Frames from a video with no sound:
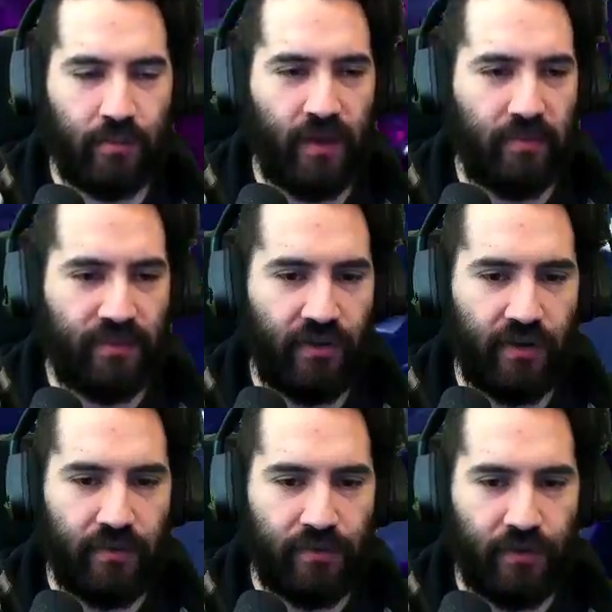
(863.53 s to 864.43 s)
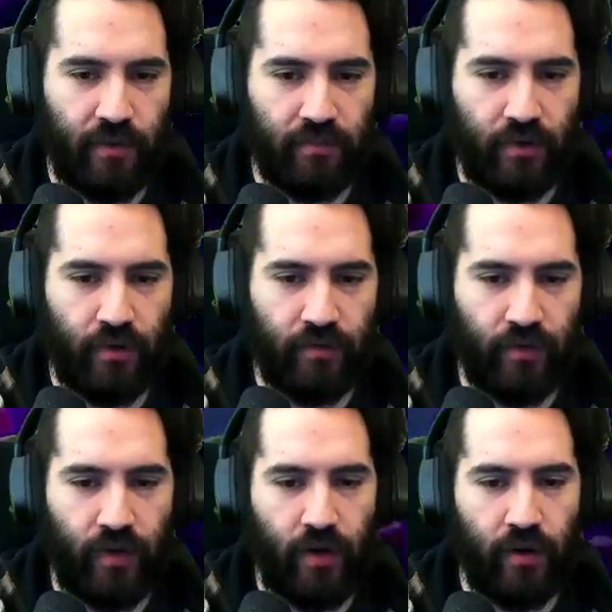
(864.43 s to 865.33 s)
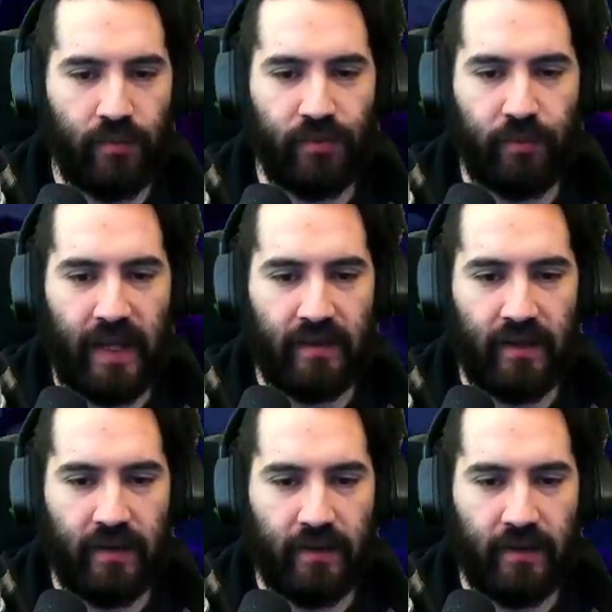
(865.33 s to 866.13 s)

limbs here, so I'm going for the arms mainly.